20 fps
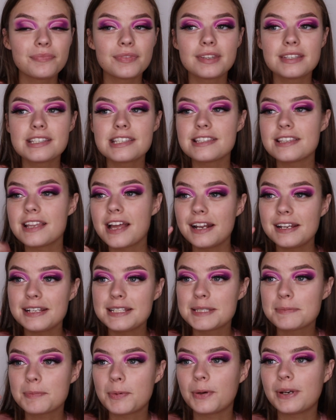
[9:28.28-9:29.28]
slightly
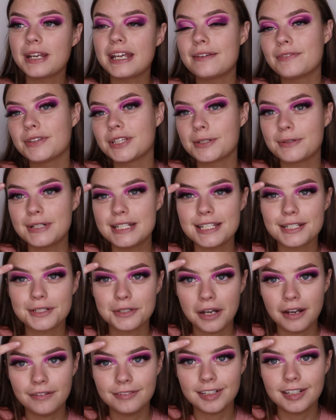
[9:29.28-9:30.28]
spotty, even though I did
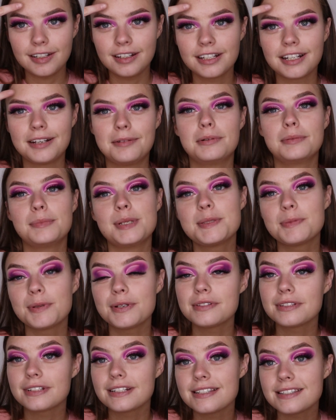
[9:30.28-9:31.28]
cover a couple of my
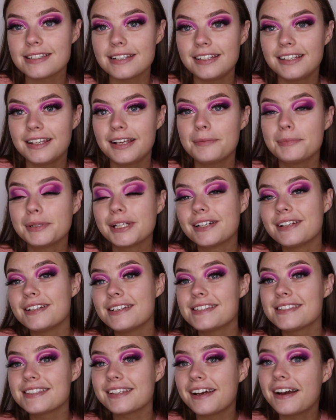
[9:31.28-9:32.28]
spots of concealer
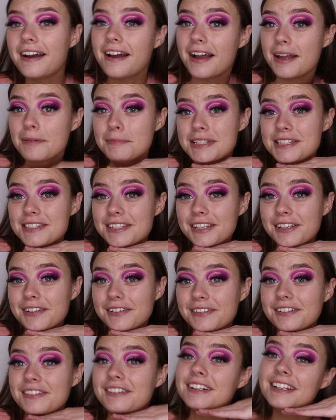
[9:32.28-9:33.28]
because I'm insecure
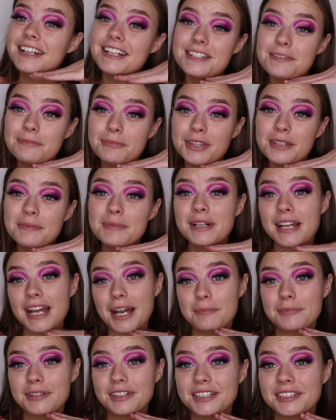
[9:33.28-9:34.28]
and I didn't want them on
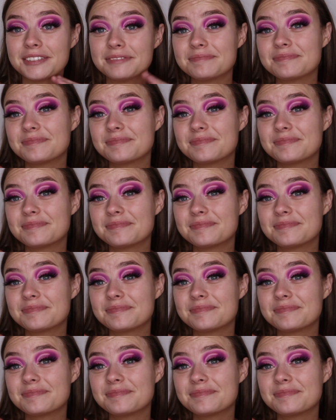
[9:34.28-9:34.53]
camera.